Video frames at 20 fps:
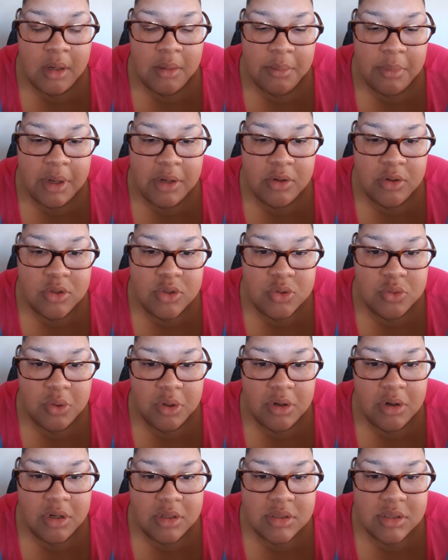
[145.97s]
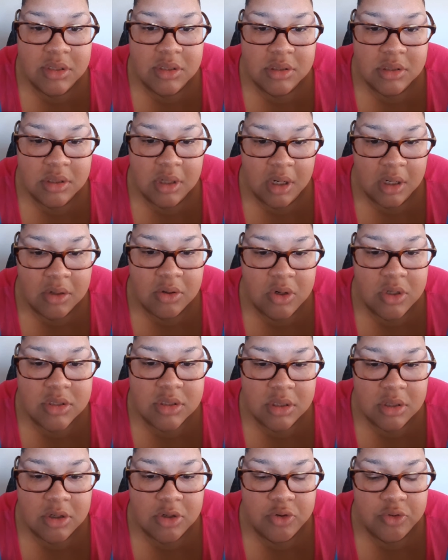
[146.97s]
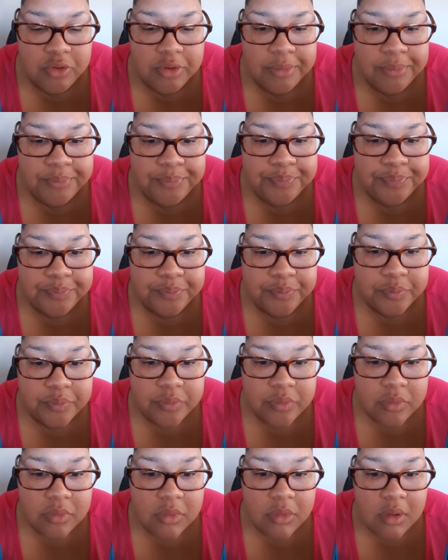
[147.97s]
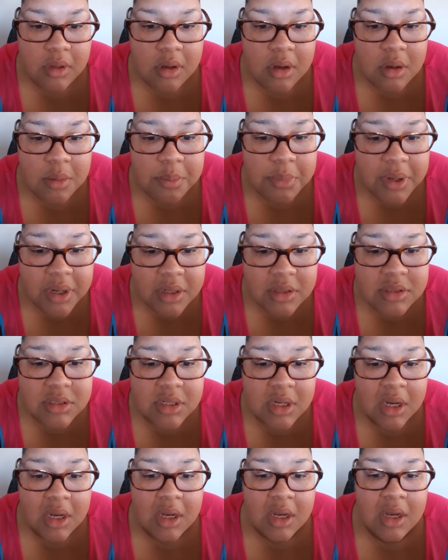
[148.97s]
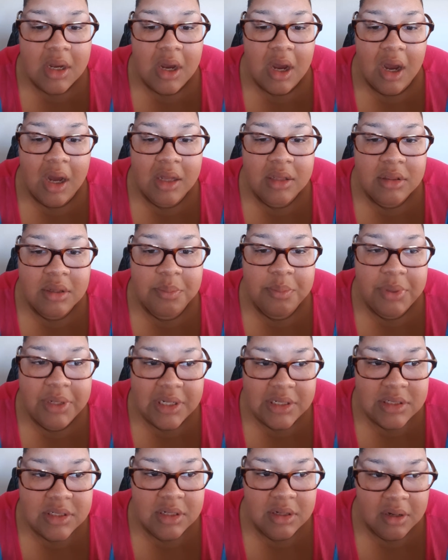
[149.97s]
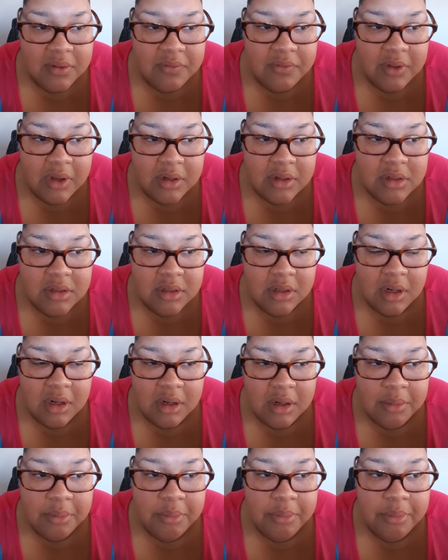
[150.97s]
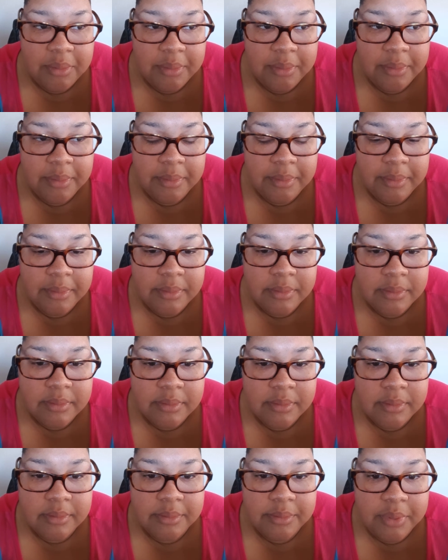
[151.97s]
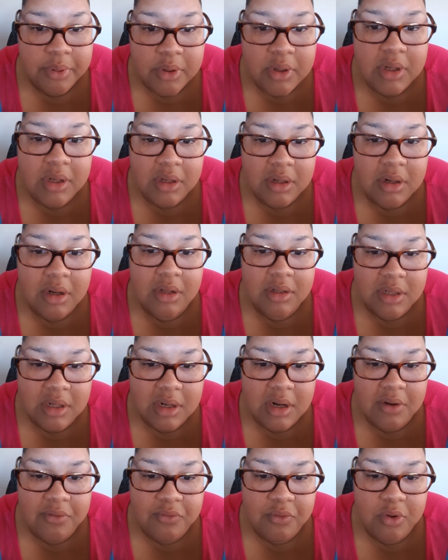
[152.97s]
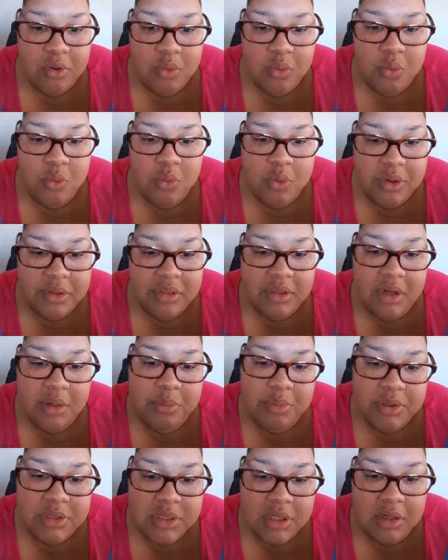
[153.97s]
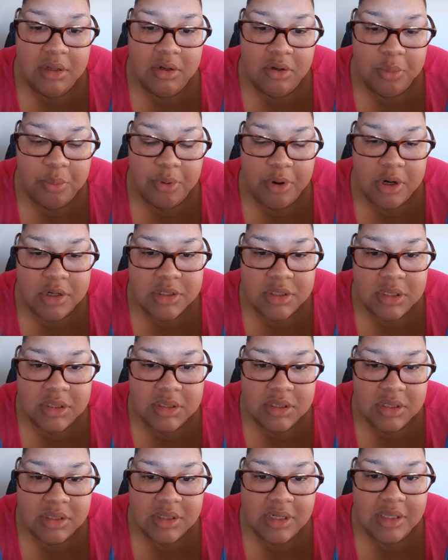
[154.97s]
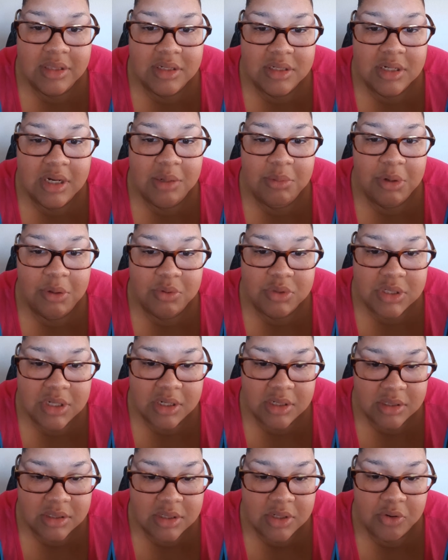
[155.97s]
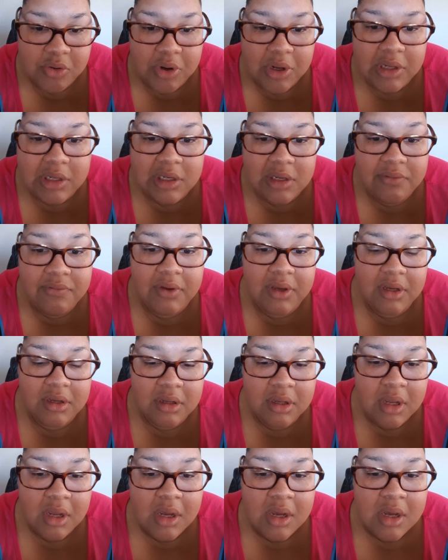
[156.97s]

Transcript: mattered to across the country. But the blessing of that, putting in all that effort with that particular project, is at the time I was considering leaving